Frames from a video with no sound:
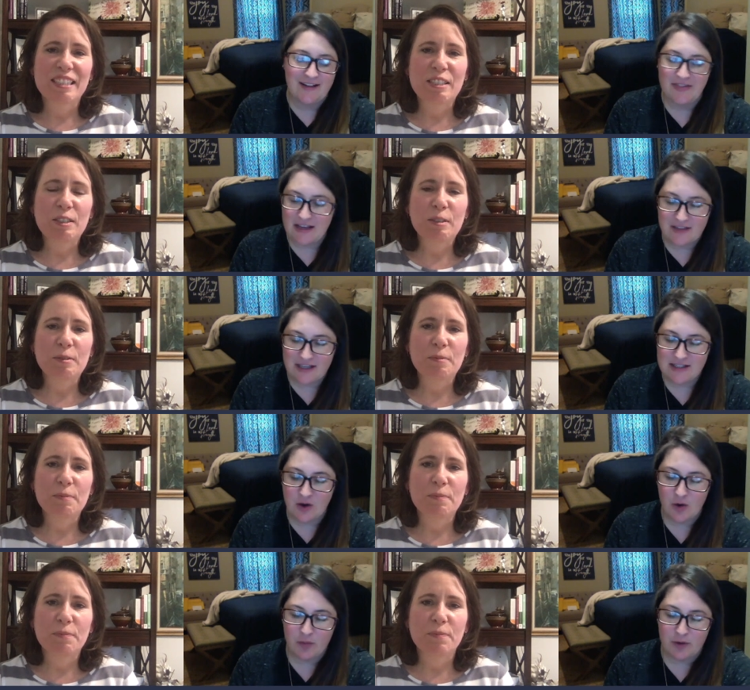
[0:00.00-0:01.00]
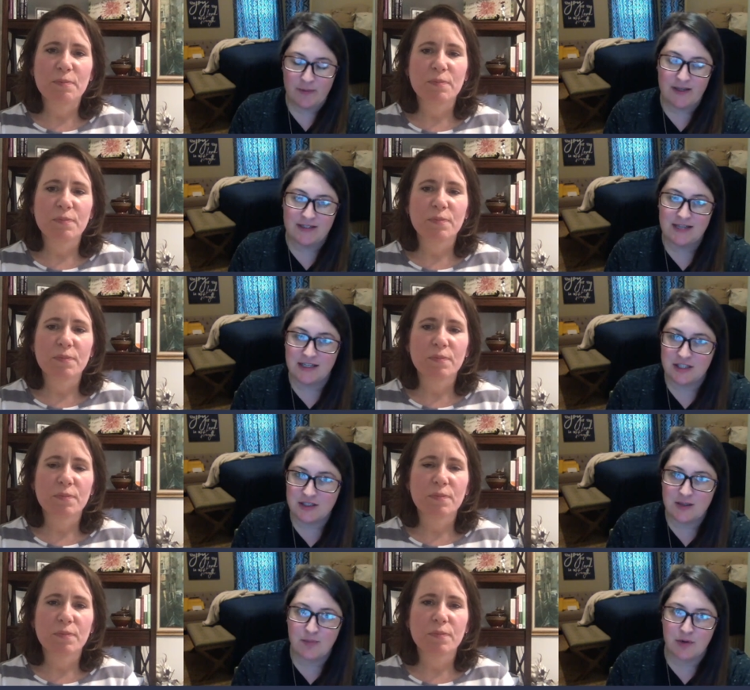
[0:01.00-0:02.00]
Speaker 1: that's the whole premise. And just
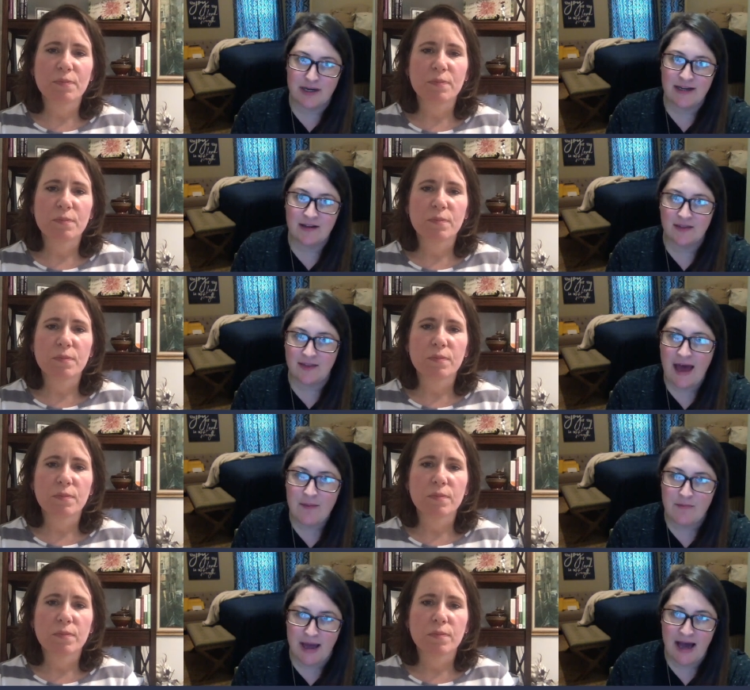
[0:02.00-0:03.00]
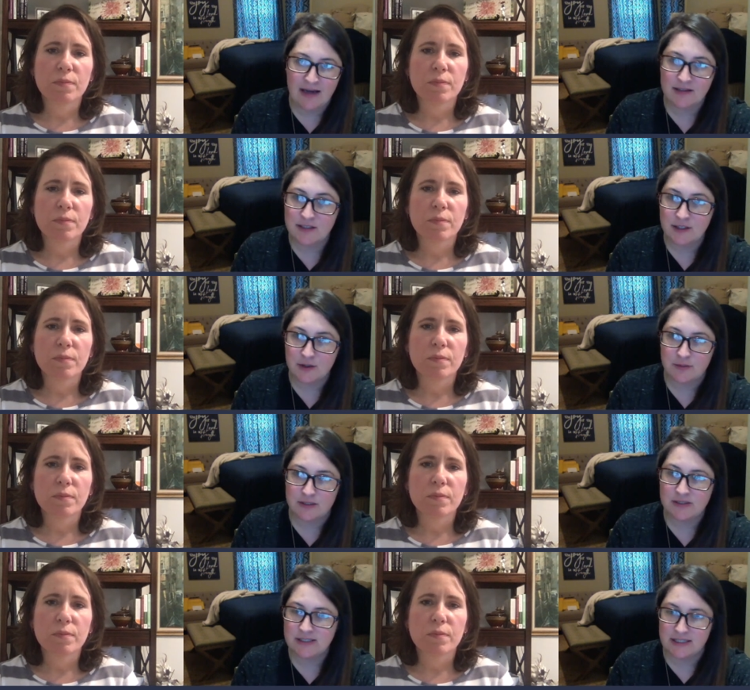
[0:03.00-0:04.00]
to bring that back to
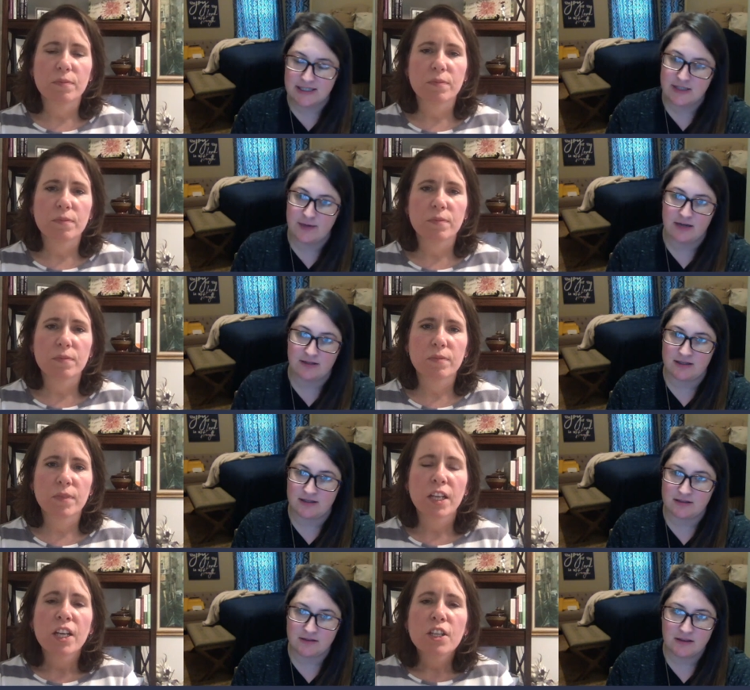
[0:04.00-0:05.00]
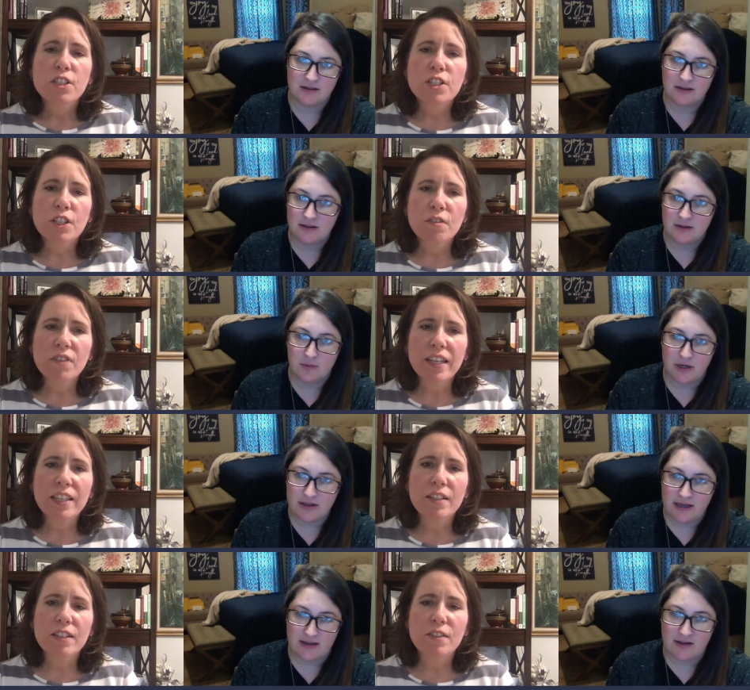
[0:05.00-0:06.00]
military spouses. Do you
Speaker 2: find
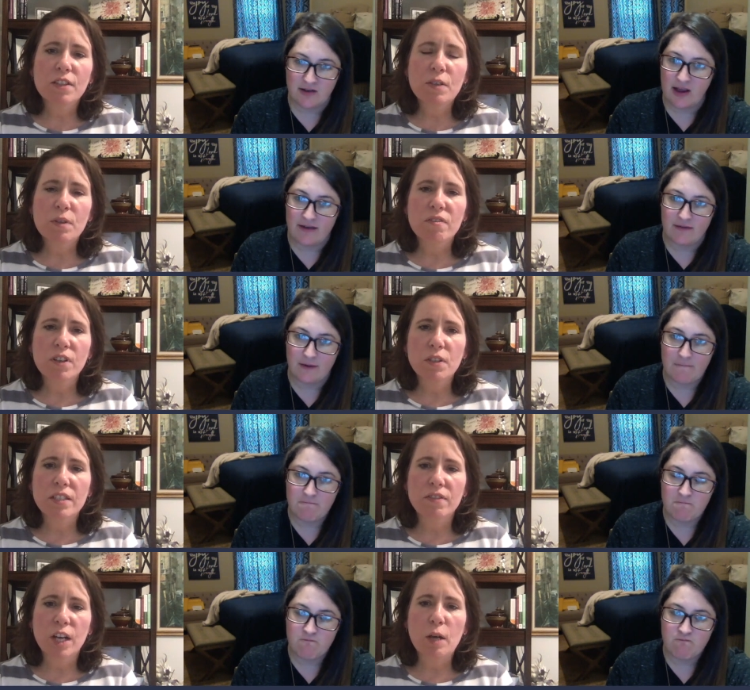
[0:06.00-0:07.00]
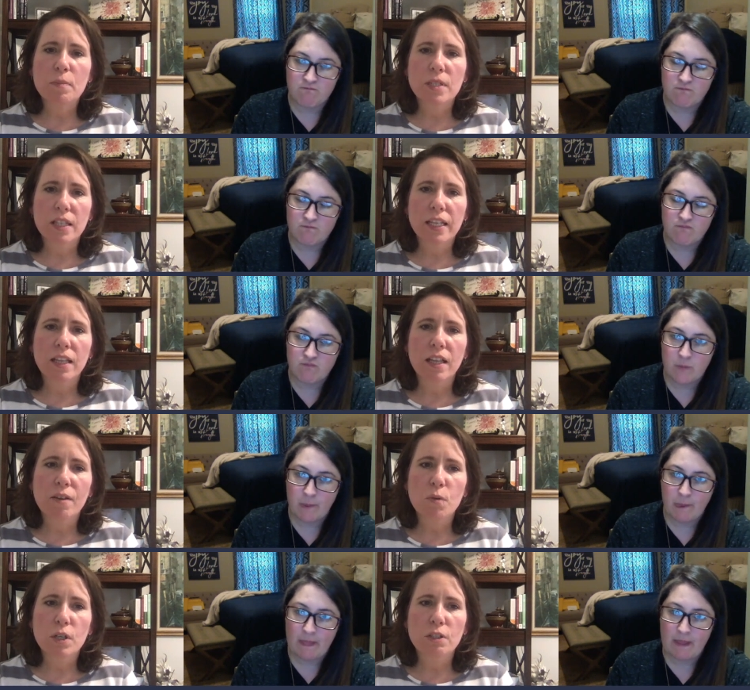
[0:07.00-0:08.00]
that when folks have come to like the
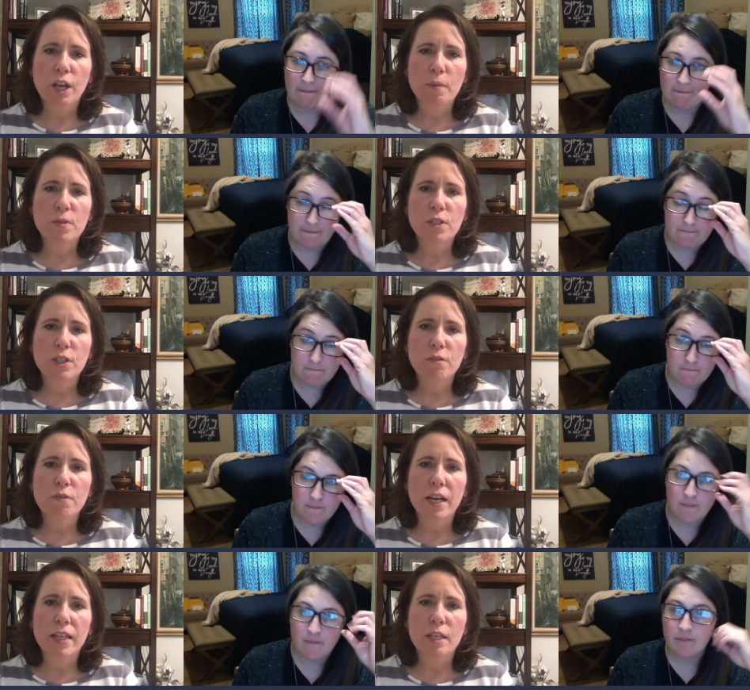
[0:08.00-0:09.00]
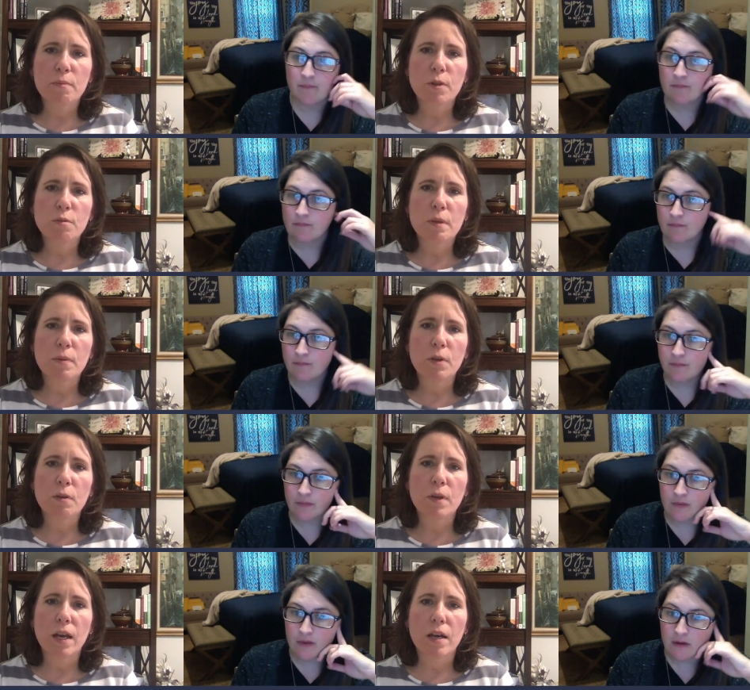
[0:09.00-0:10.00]
live workshops, do you find that most people
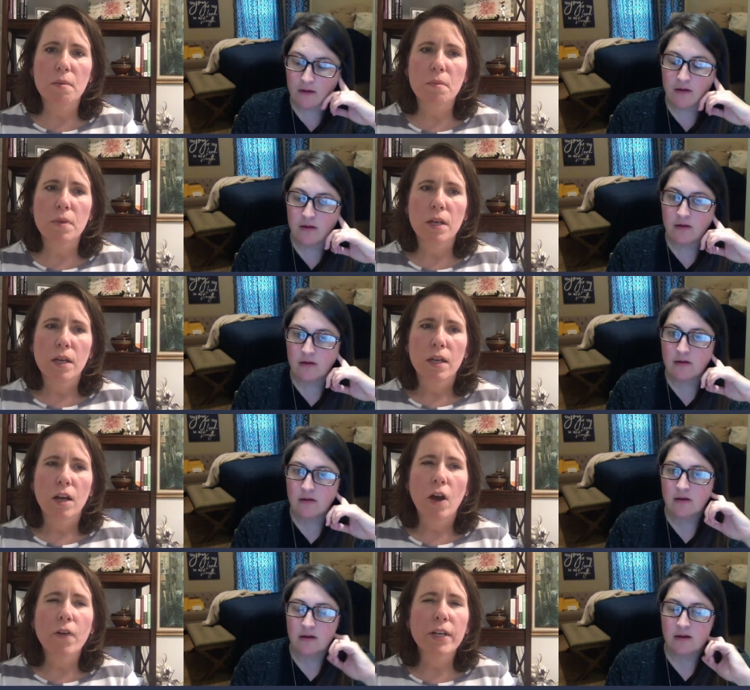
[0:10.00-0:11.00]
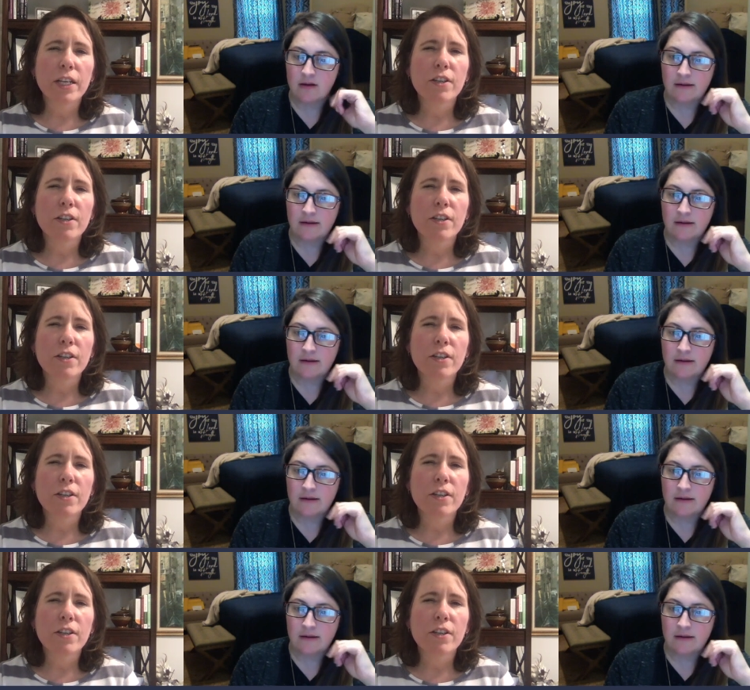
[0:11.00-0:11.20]
who come already